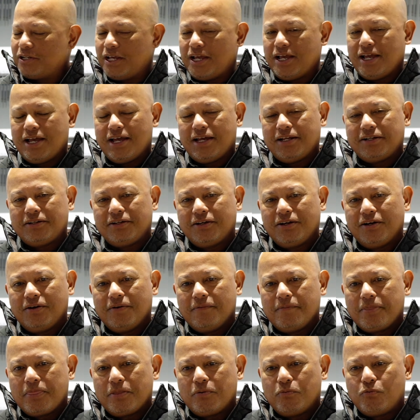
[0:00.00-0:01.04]
and
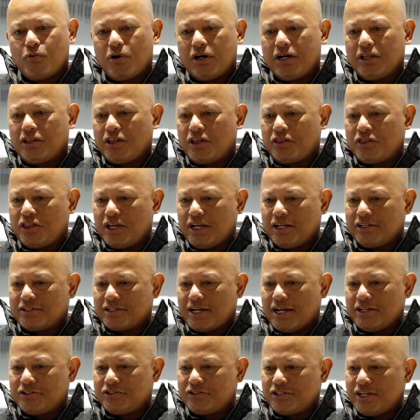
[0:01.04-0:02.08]
one of the things
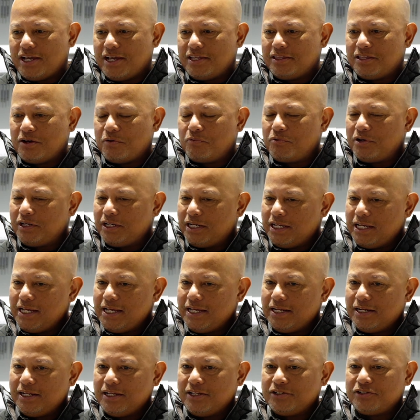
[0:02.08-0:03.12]
I said that we
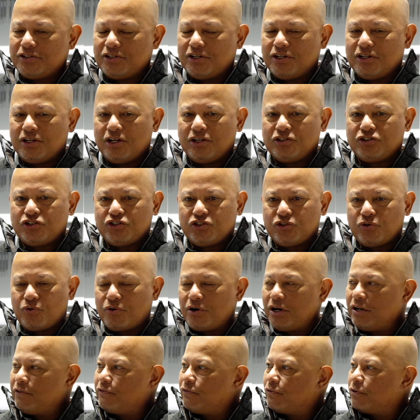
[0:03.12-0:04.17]
need is a, a
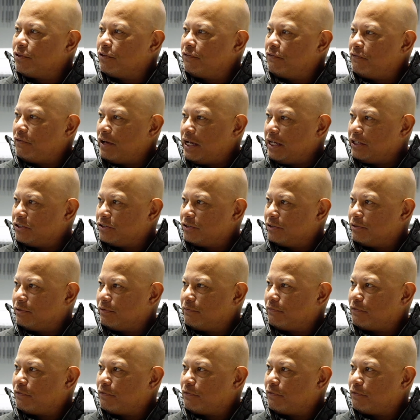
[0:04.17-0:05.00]
story for the face,